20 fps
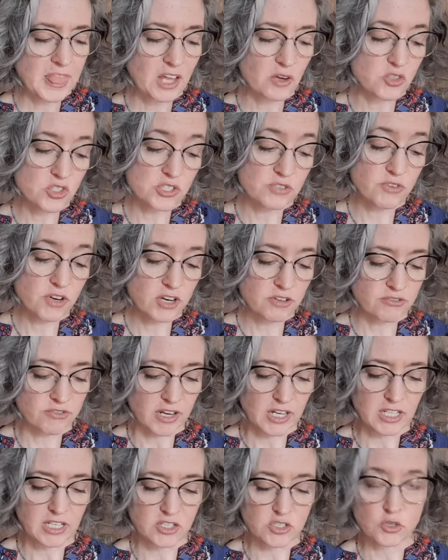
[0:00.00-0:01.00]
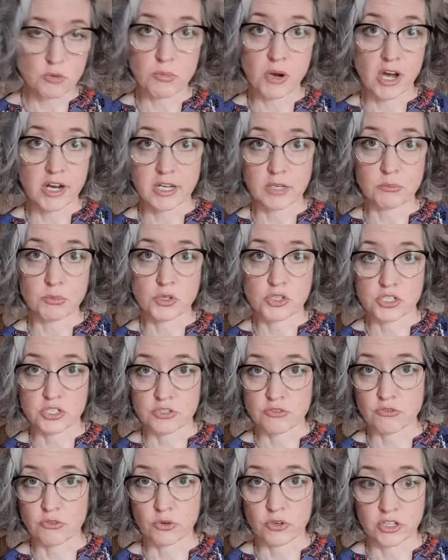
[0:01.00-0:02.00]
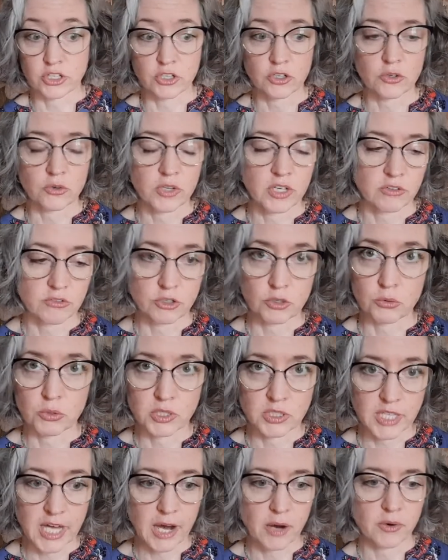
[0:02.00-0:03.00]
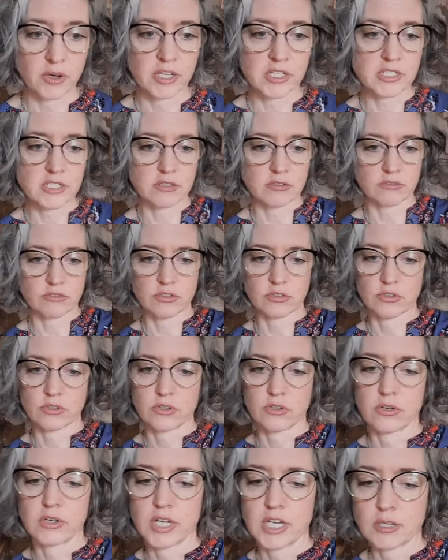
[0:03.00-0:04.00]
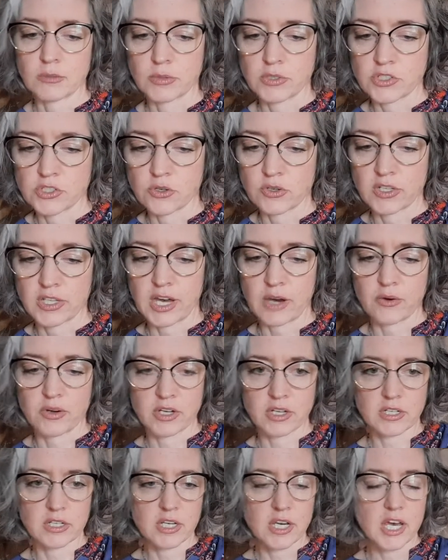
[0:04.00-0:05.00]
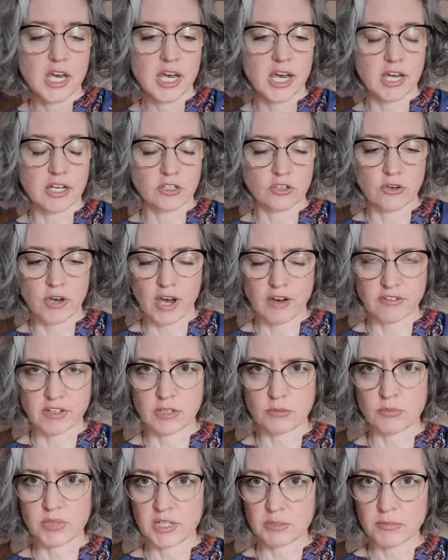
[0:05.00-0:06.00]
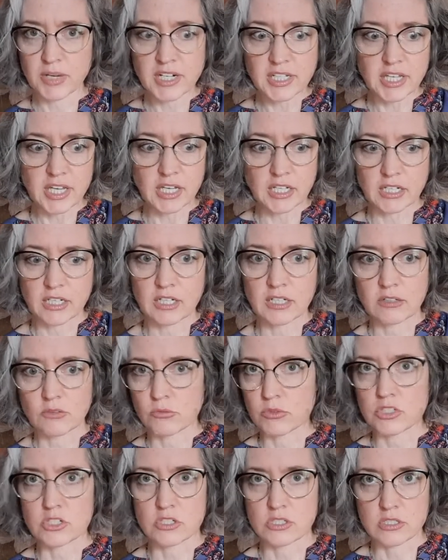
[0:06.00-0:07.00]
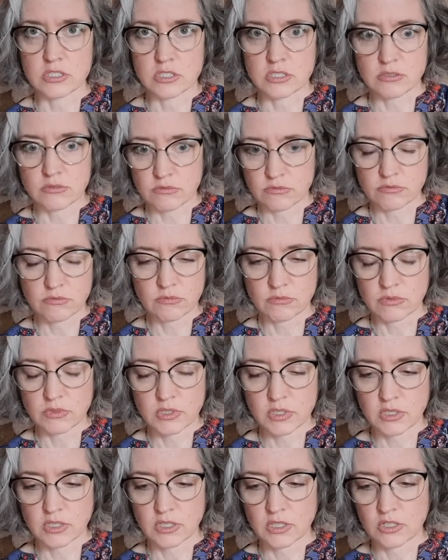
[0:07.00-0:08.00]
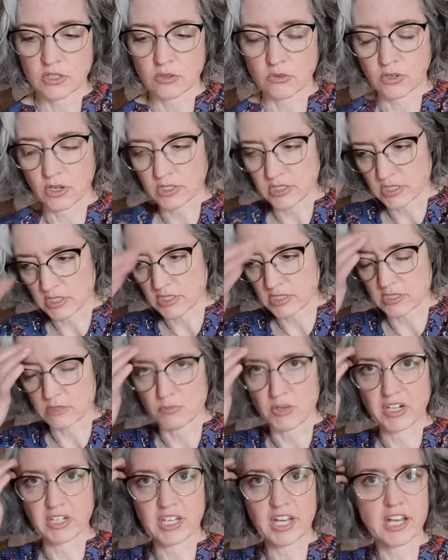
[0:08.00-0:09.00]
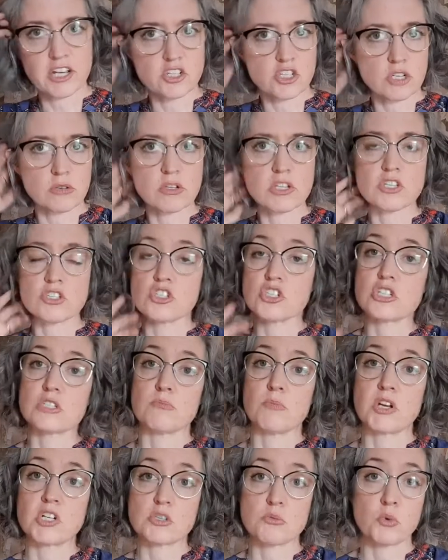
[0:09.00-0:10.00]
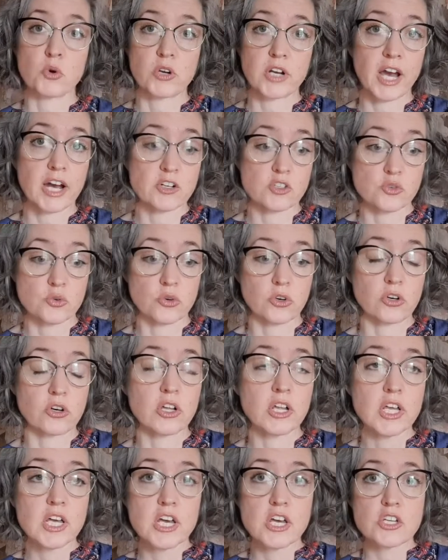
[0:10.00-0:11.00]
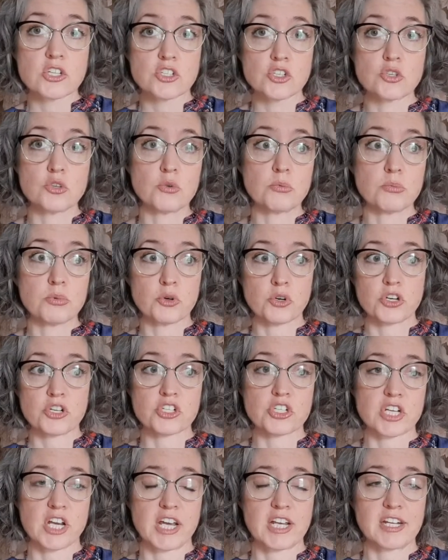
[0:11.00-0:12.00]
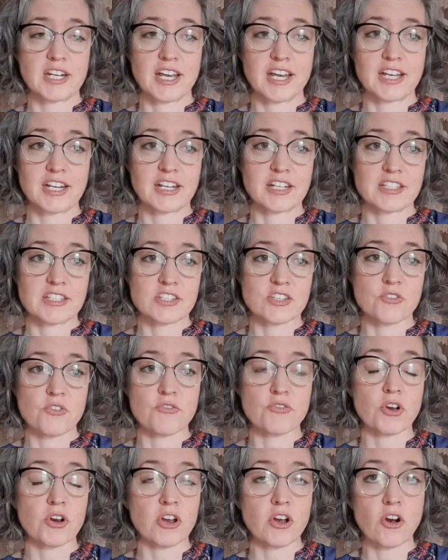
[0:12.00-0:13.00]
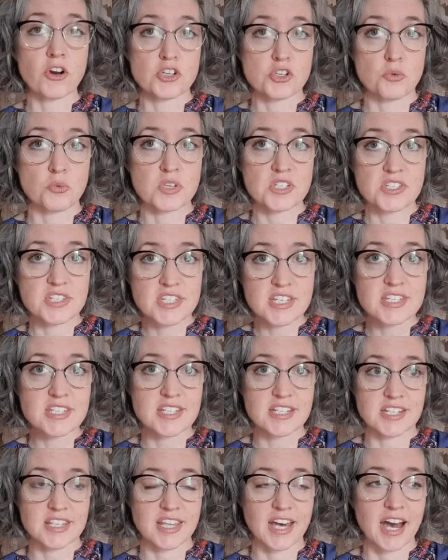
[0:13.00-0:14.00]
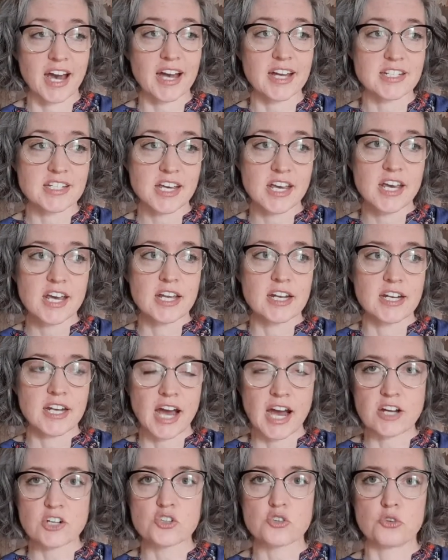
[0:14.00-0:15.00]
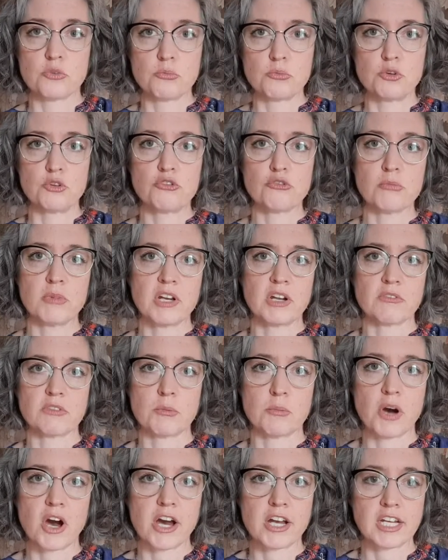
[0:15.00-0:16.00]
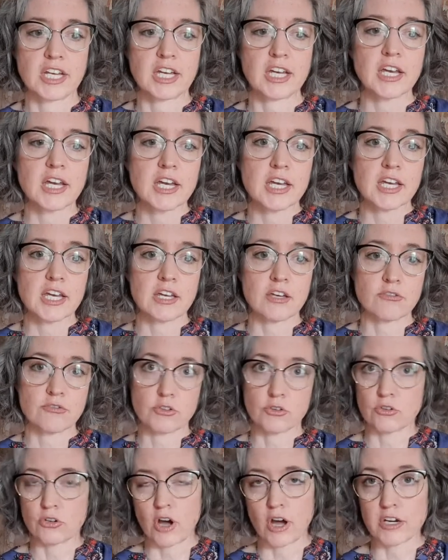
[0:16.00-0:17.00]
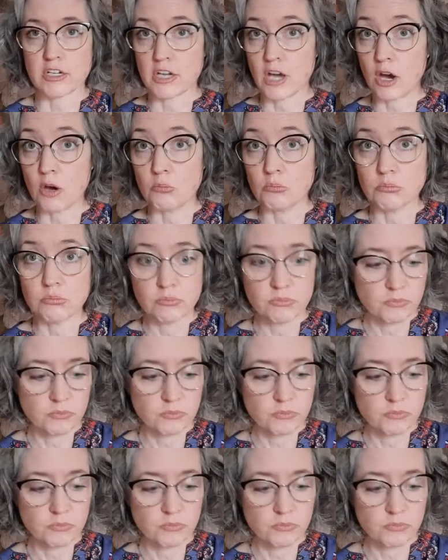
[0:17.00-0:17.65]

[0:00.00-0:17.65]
which is very funny because your body pushes for you if you allow it, if you're able to allow it, and you haven't been medicated, which is, you know, not to dismedication. It's just much more natural to push and and it's very hard to resist that natural movement of the body if you're not numb